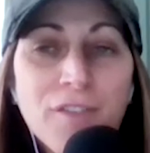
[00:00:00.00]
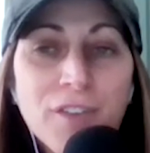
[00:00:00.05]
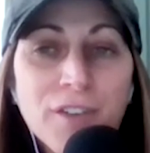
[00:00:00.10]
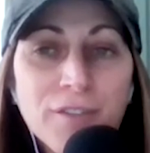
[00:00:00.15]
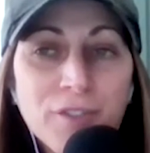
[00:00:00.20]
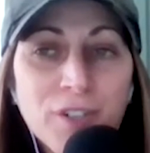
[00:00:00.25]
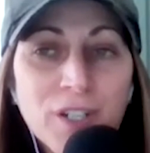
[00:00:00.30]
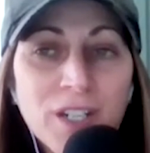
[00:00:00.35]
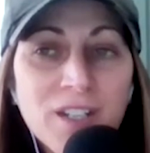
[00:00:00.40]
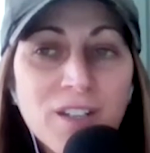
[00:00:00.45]
Feel
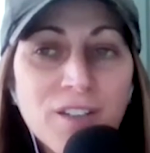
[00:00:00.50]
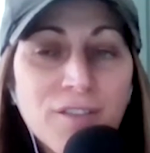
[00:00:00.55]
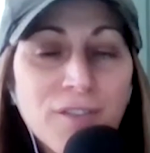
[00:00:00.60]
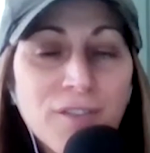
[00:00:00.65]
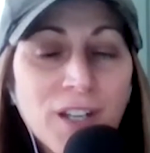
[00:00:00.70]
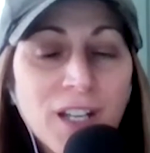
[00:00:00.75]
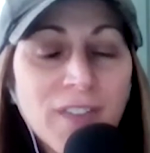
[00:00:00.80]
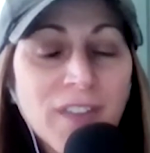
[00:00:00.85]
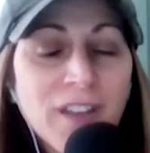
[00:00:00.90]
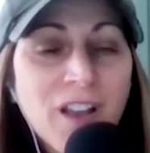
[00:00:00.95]
free to
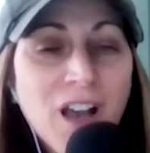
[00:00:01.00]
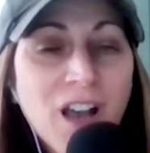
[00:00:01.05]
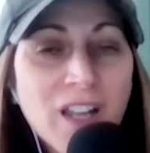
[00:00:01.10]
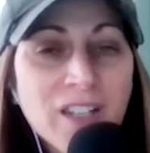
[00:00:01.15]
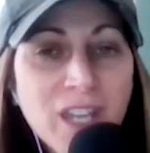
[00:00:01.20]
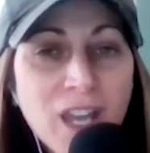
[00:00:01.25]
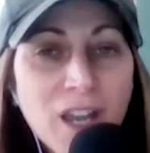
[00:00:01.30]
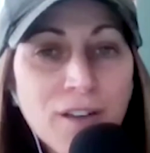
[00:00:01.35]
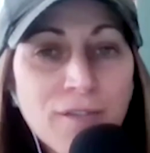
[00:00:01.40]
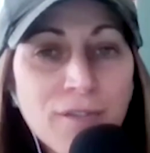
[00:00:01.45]
fill out the
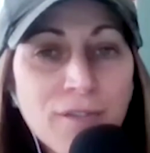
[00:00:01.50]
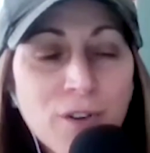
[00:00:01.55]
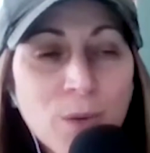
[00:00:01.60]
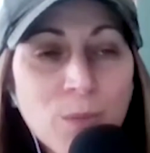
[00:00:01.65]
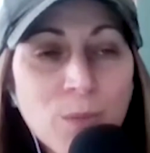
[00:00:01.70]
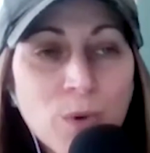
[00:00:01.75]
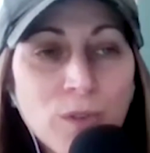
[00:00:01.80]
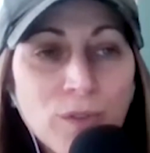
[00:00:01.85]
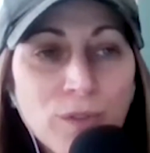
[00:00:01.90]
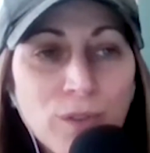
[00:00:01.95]
contact
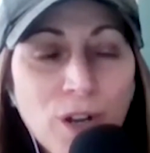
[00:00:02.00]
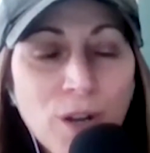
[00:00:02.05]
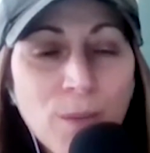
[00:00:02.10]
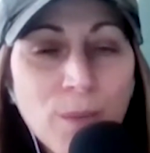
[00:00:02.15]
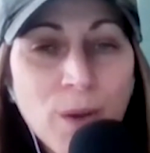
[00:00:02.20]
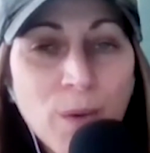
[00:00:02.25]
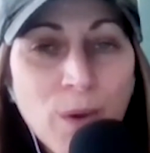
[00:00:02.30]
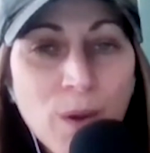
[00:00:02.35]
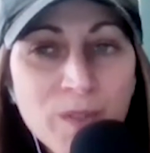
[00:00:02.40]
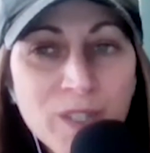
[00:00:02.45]
form over on
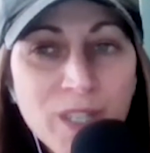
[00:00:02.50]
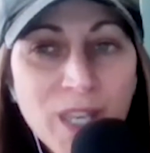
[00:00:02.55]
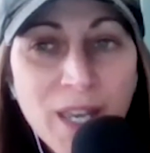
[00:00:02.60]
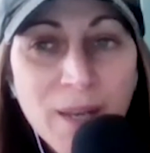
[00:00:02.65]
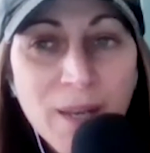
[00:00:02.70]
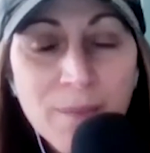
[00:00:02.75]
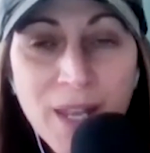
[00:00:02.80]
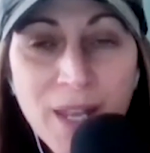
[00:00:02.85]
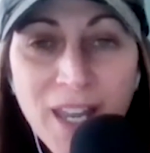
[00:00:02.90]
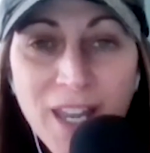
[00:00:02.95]
my
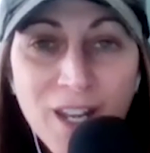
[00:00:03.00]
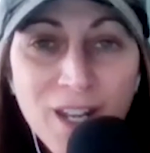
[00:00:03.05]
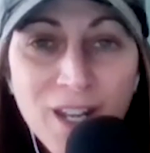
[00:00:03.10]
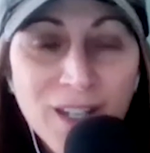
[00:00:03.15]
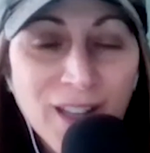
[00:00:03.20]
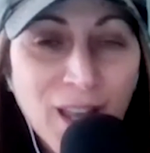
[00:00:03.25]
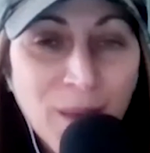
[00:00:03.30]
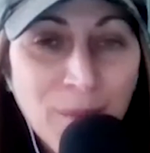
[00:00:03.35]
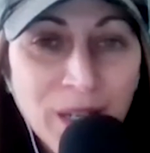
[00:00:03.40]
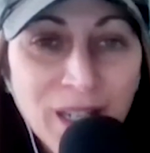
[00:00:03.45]
website
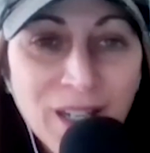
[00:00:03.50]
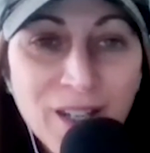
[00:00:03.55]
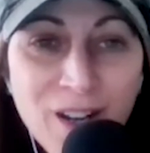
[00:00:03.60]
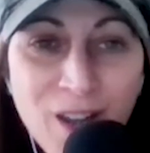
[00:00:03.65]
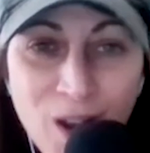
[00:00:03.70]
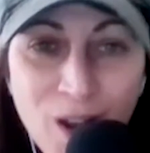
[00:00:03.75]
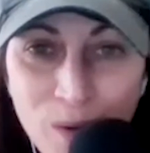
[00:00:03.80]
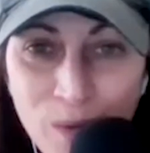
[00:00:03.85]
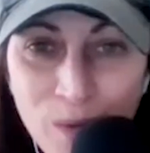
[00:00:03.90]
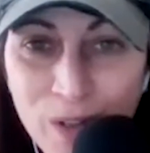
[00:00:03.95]
and let me
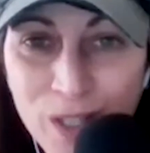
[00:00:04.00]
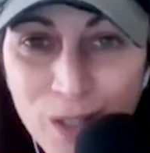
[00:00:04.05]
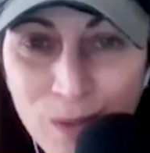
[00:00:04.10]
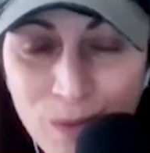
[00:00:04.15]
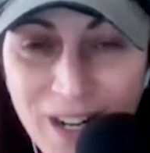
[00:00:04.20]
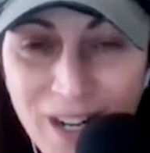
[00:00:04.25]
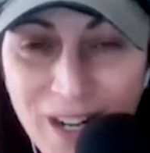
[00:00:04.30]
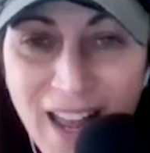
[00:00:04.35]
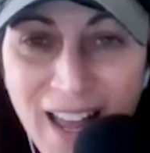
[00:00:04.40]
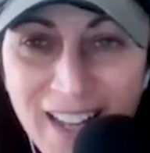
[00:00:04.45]
know what you
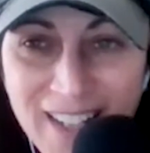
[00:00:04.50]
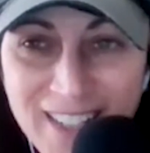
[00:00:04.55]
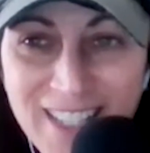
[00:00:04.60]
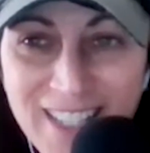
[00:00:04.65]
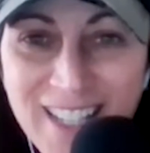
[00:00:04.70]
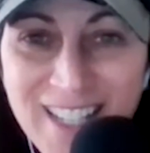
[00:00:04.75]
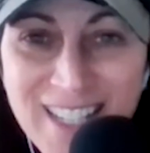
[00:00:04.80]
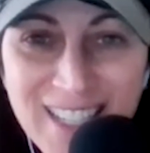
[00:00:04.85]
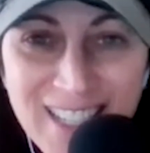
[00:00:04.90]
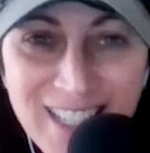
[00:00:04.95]
would add to
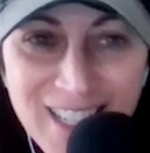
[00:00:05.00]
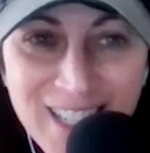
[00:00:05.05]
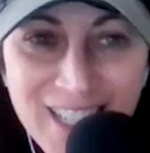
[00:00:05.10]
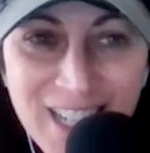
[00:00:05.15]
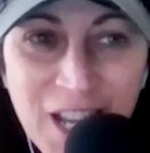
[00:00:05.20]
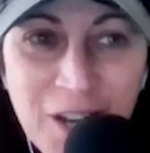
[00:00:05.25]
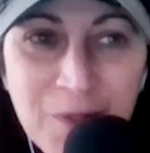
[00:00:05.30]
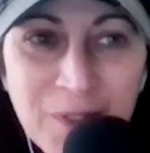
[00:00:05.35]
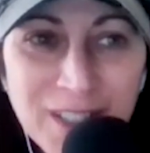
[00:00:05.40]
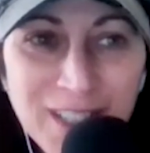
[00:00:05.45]
this list.
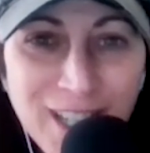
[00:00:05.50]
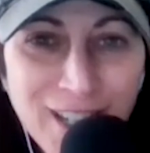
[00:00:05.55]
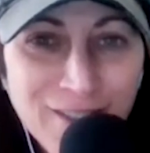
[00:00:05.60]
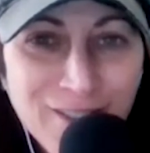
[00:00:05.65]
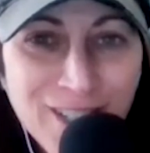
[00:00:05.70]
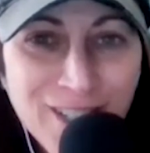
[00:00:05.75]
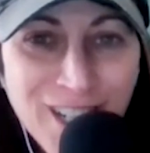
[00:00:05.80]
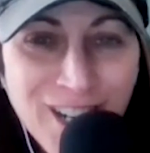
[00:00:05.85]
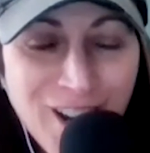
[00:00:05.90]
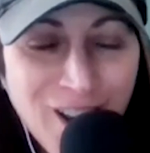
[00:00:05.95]
I would love
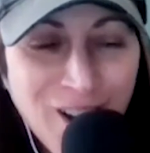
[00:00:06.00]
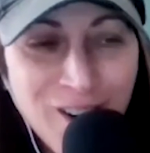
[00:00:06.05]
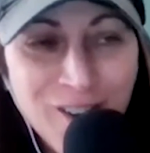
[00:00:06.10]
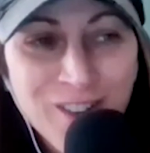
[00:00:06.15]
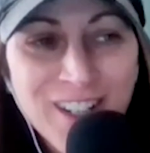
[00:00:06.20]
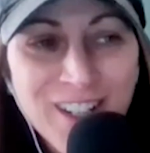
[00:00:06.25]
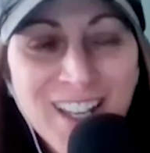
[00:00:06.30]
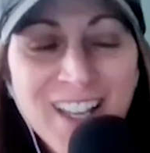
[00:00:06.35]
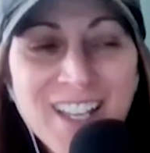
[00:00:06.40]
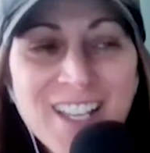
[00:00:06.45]
to know.